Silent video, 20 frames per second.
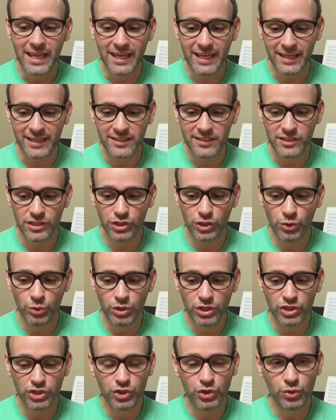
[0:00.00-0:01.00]
is you
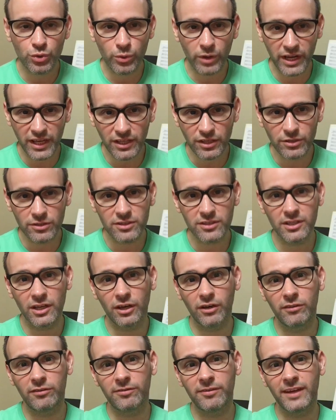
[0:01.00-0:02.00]
can train
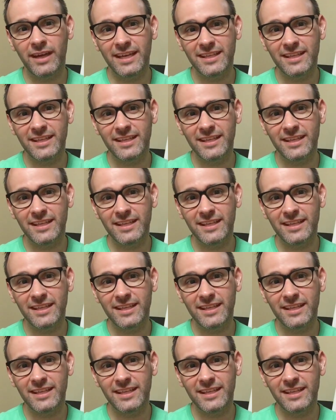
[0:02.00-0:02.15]
yourself,